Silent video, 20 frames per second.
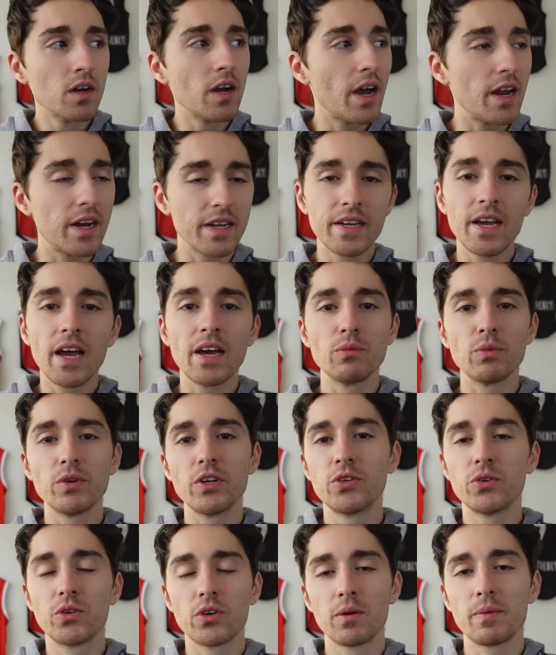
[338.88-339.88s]
And again, when
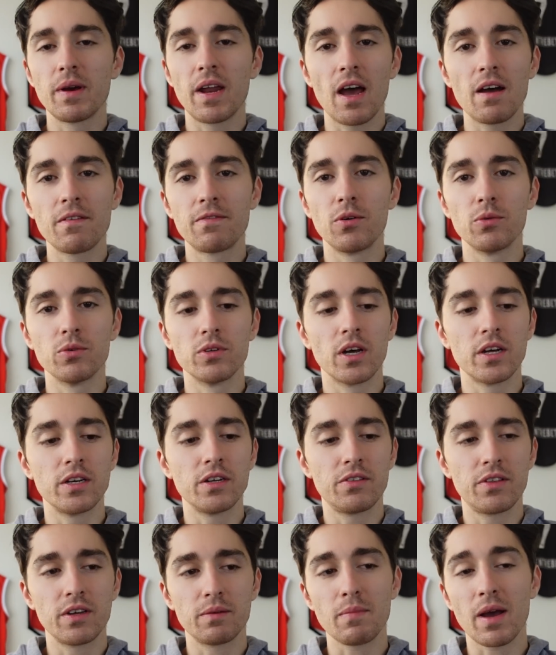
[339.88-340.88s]
you talk about our forward line, you
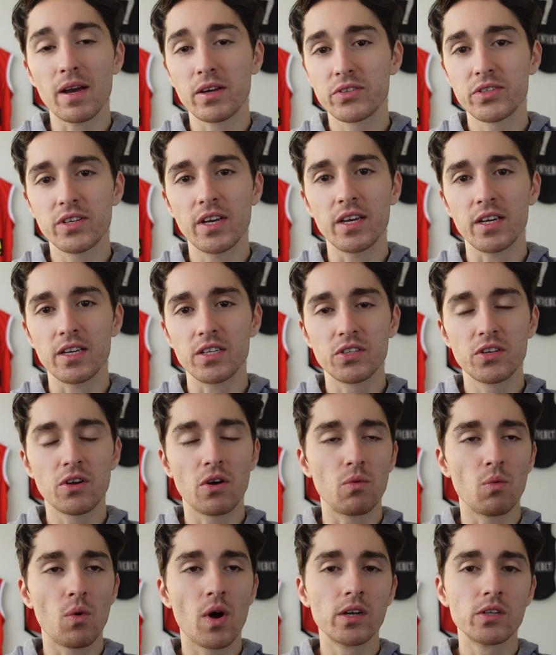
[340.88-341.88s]
think Max King, he's
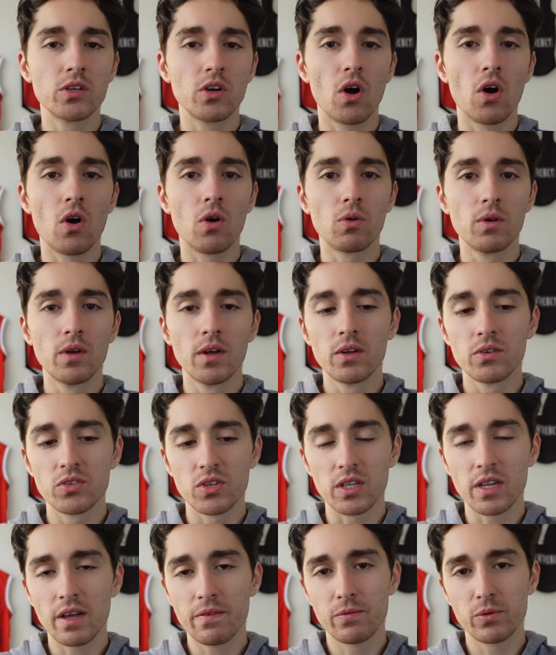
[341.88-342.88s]
got 1 goal. So
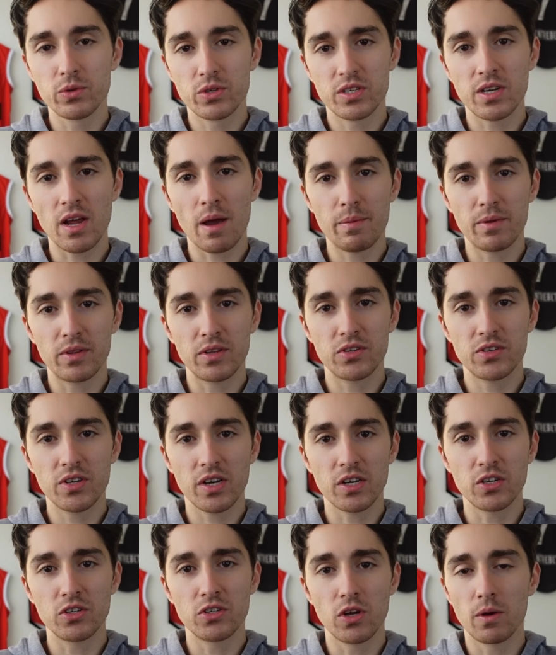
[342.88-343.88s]
left foot snap in the
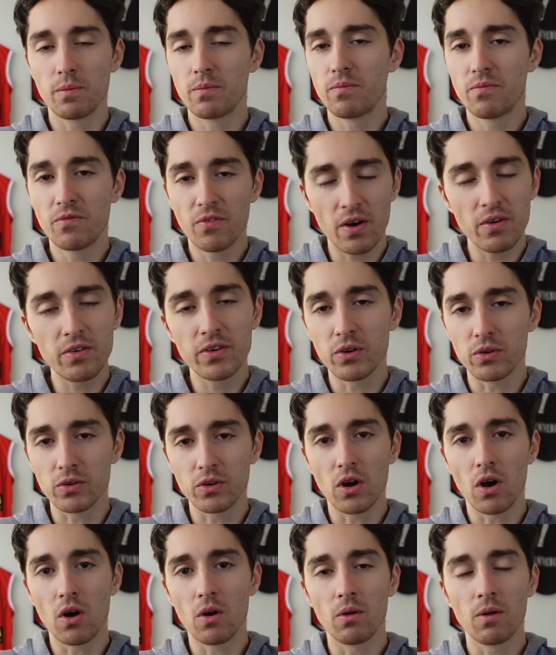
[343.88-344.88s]
second term, very good
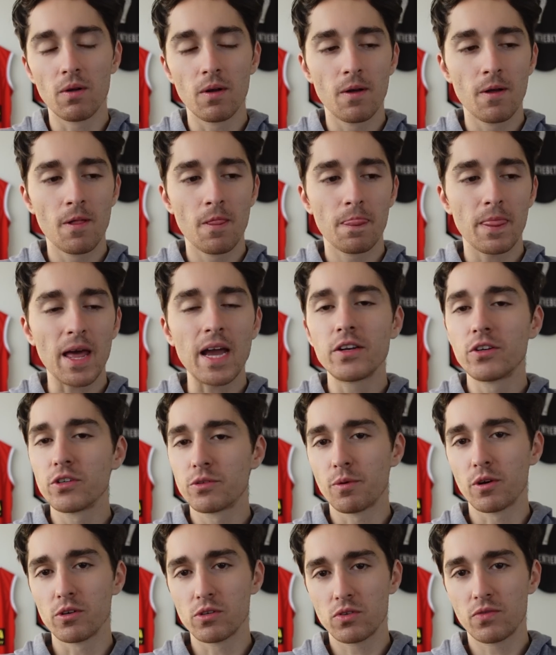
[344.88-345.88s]
goal. 8
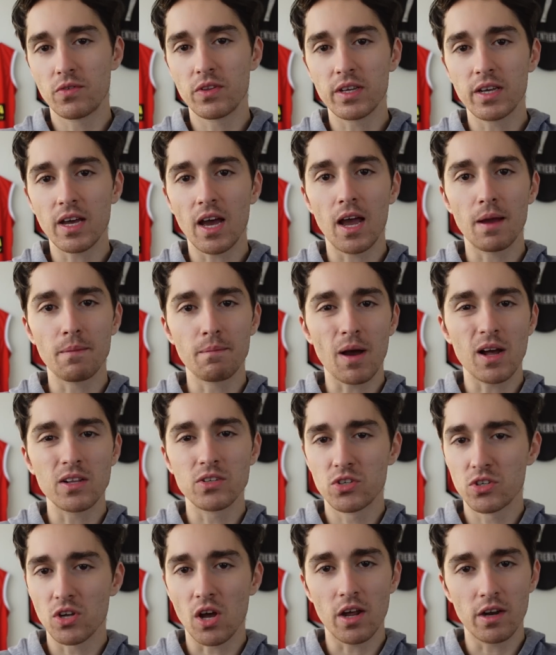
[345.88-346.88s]
disposals for the game,
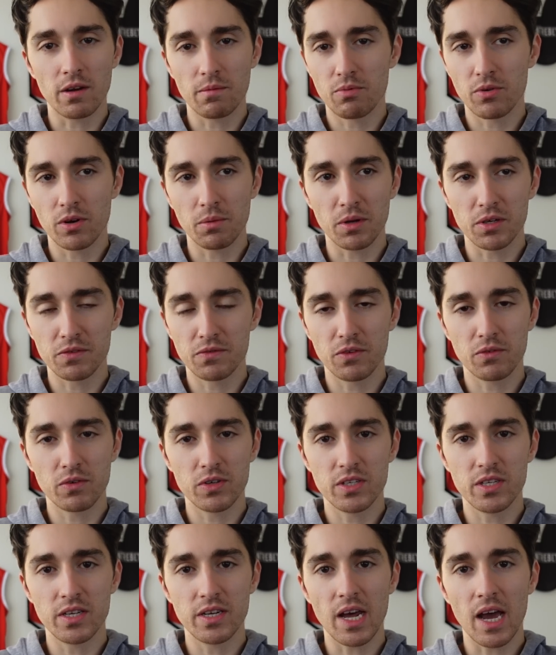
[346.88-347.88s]
unsighted pretty much for the
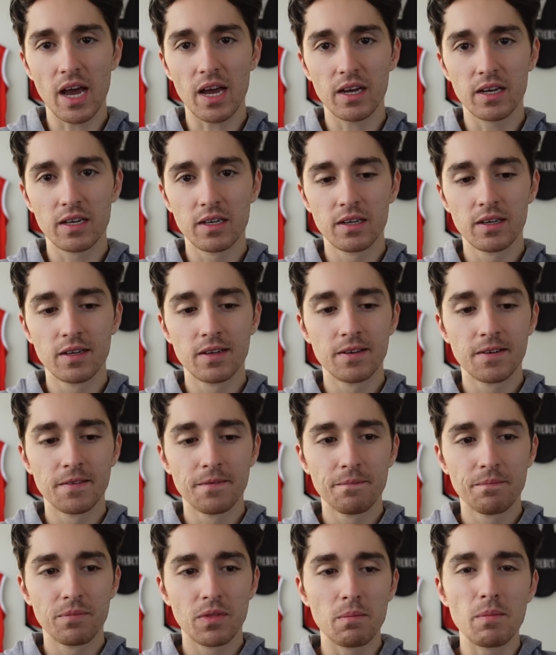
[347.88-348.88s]
rest of the day.
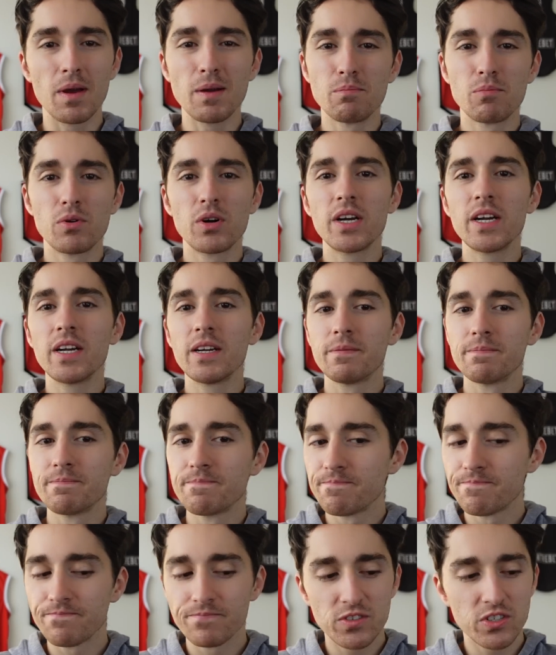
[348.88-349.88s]
Membry,
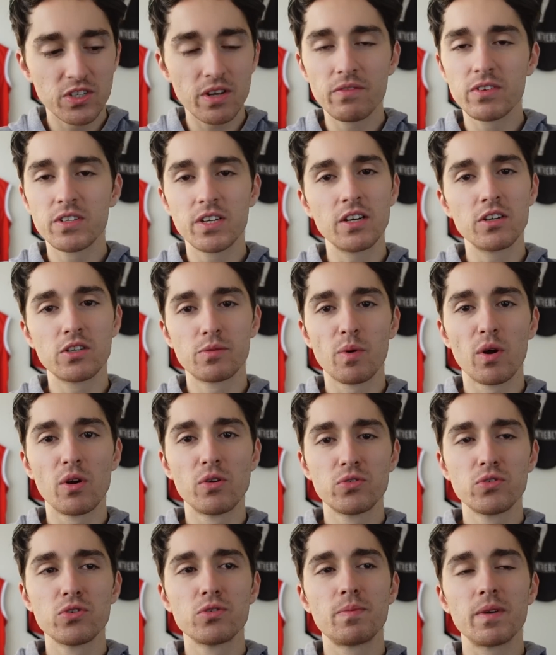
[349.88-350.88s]
17
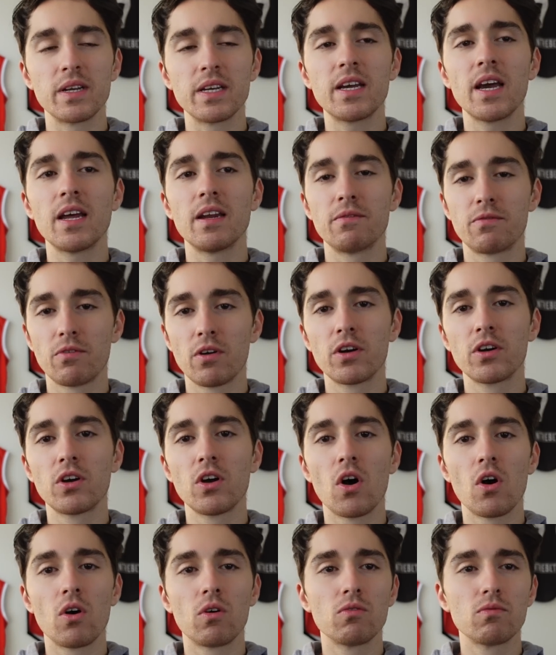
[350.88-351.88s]
disposals, but again, in front of
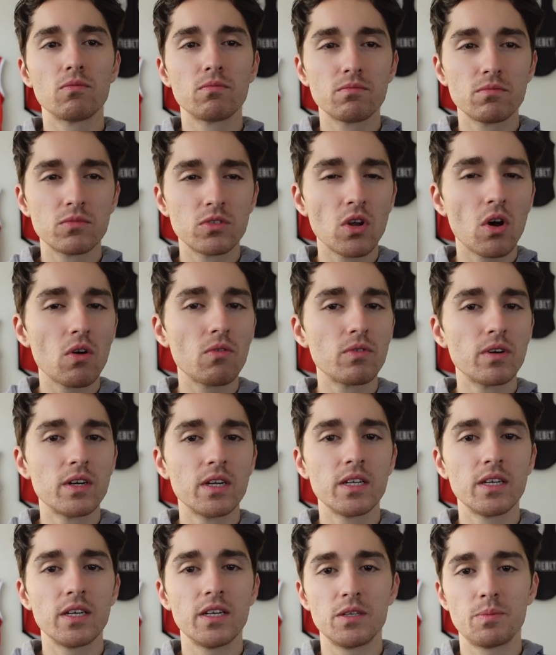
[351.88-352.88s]
goal, not
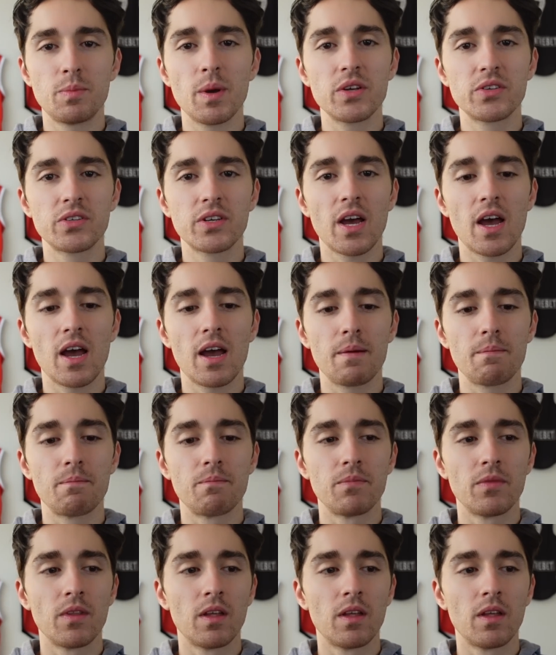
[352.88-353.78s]
really his best game.